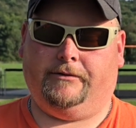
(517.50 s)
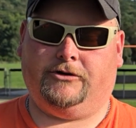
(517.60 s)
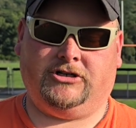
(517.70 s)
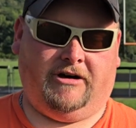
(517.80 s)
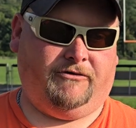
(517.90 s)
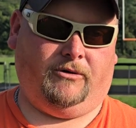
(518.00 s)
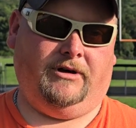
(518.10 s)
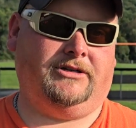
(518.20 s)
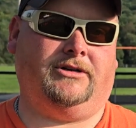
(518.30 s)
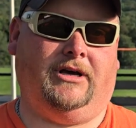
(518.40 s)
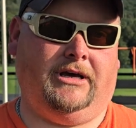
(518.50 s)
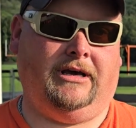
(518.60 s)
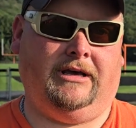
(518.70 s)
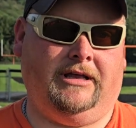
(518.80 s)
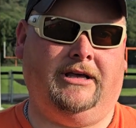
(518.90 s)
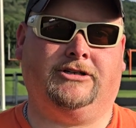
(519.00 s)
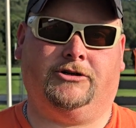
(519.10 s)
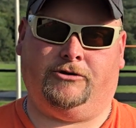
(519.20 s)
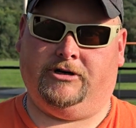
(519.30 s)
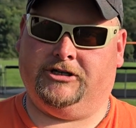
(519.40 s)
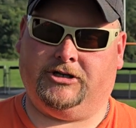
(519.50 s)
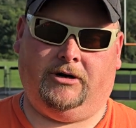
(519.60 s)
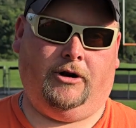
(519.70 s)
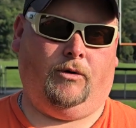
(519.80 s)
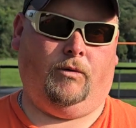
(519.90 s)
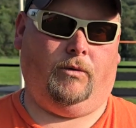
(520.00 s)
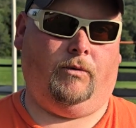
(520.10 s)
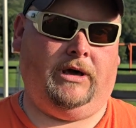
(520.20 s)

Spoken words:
Sheffield is a tradition.